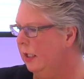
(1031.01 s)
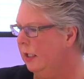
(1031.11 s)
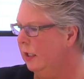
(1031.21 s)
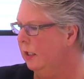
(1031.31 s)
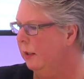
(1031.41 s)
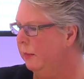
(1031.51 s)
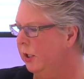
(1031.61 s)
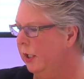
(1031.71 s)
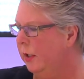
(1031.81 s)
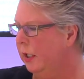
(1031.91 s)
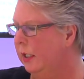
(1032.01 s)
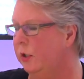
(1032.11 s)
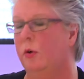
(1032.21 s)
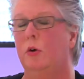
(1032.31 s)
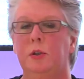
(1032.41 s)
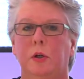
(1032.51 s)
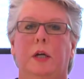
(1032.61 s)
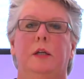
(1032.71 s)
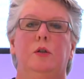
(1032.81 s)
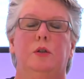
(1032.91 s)
this is a material that you also
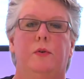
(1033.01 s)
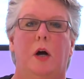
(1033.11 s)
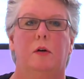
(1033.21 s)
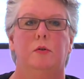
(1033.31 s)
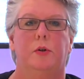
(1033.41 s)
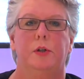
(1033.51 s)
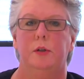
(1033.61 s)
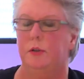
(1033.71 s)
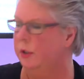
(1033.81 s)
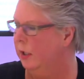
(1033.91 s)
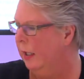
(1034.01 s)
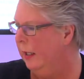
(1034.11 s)
can use for outdoor use,